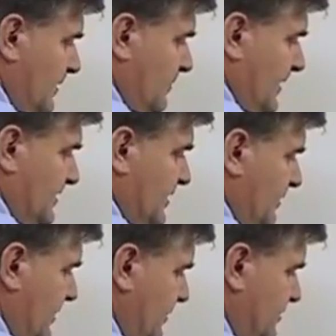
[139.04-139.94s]

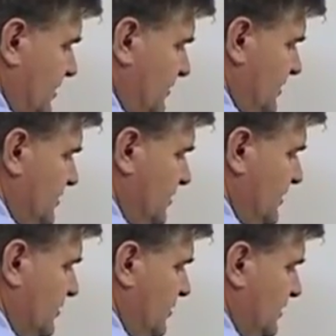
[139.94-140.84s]
Backside wide receiver, he still
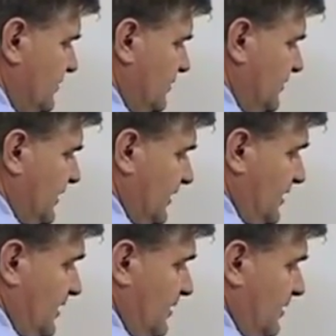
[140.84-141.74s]
has a cross-field
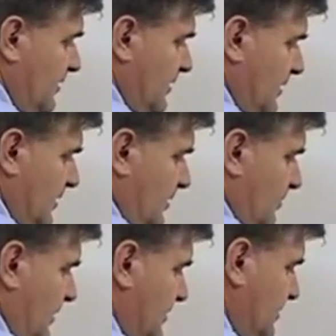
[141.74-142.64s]
technique.
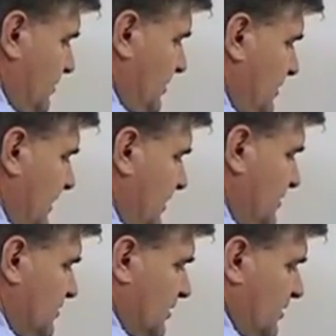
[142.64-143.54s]
Backside B-back,
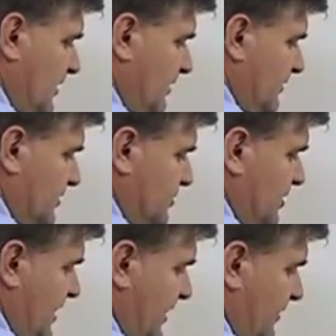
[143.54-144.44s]
he's going to go ahead and run his
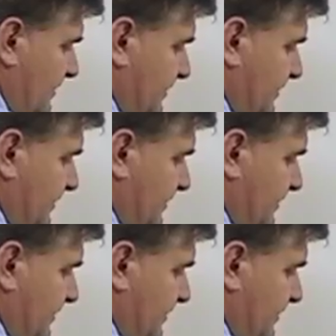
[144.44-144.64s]
track.